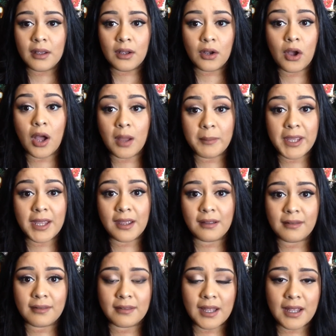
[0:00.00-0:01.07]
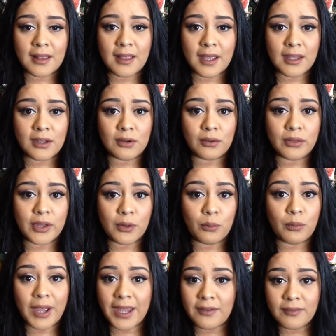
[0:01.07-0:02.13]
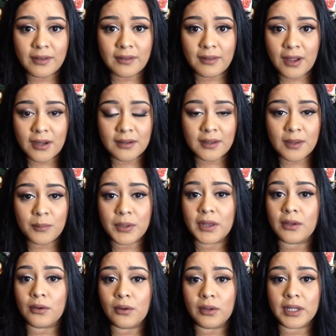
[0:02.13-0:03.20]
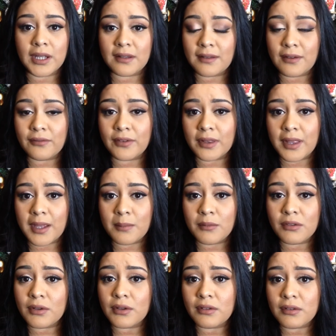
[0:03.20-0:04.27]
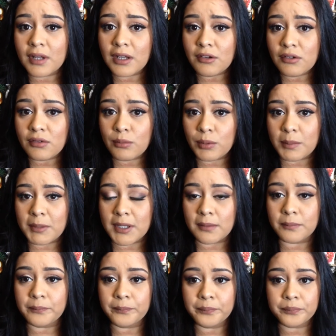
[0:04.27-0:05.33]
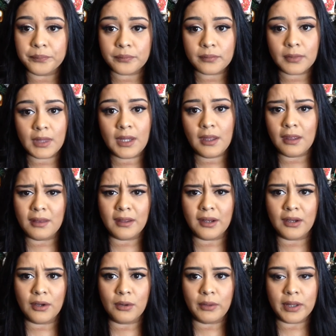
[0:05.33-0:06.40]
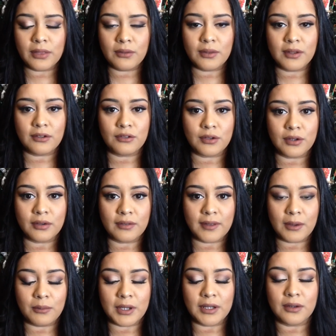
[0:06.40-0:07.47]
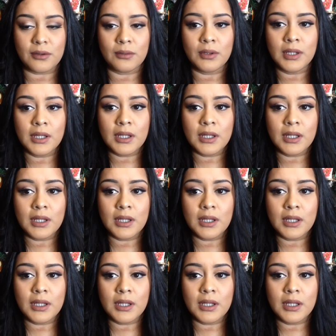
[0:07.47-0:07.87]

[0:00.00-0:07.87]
comment and say that, you know, their wife is locked up and they're holding it down for them. So it's not just women that are going through these struggles that we do.